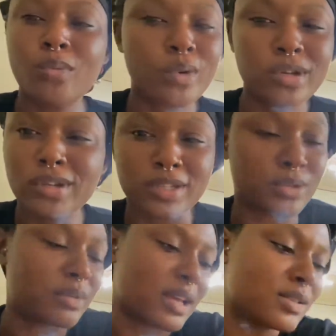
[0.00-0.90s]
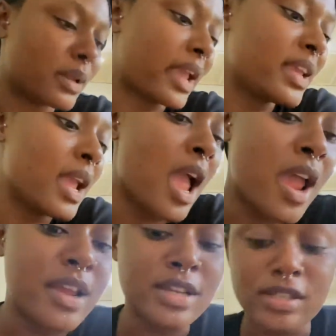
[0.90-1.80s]
We're not gonna do that. Okay,
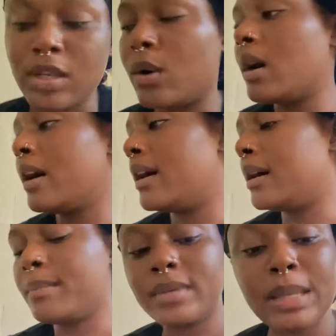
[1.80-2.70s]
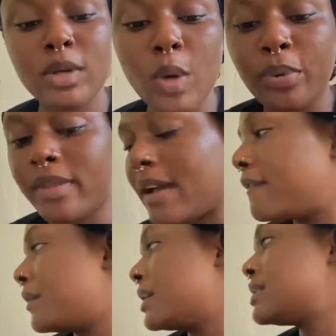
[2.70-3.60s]
so let me go put
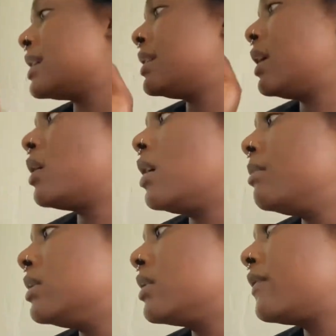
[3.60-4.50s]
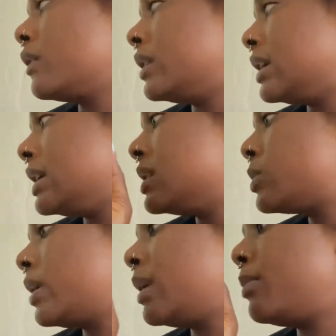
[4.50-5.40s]
that first and I'll come look for the
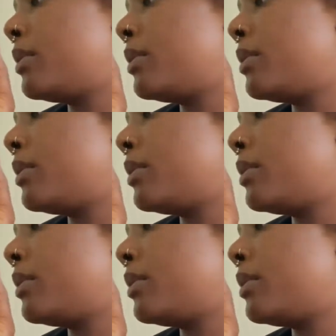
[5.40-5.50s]
toilet